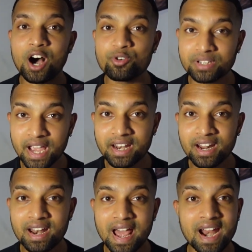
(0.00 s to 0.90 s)

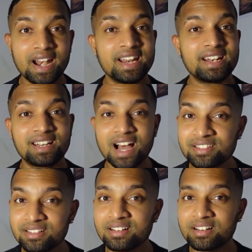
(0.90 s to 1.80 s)
outdated, and it
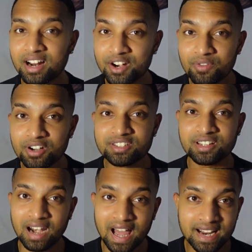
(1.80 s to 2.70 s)
doesn't convert
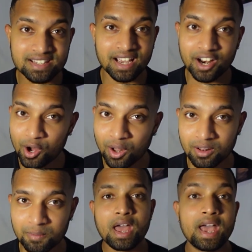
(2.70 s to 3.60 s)
clients at all.